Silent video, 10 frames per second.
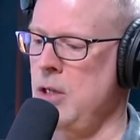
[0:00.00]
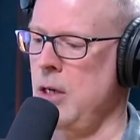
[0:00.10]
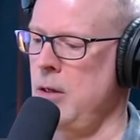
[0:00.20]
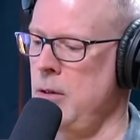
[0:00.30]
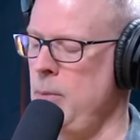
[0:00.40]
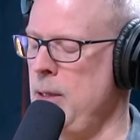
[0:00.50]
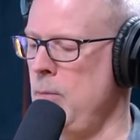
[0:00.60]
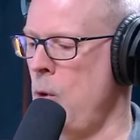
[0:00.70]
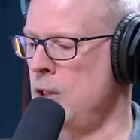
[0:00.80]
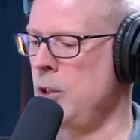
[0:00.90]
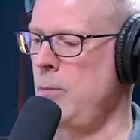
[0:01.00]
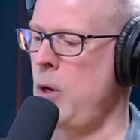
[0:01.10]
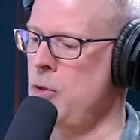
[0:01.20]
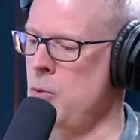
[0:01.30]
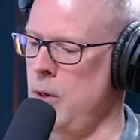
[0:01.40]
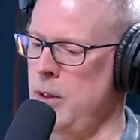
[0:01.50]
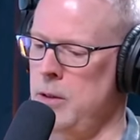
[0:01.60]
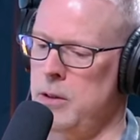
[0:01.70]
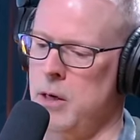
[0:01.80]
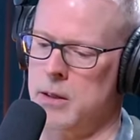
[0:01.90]
the Washington Post wanted
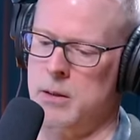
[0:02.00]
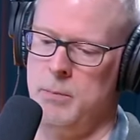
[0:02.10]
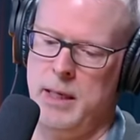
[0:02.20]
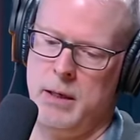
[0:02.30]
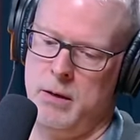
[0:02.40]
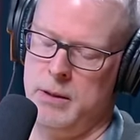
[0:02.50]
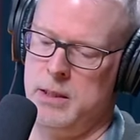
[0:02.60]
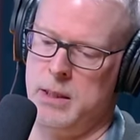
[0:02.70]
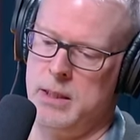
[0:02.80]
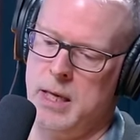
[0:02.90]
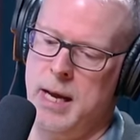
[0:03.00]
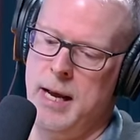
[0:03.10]
to talk to me and all these things,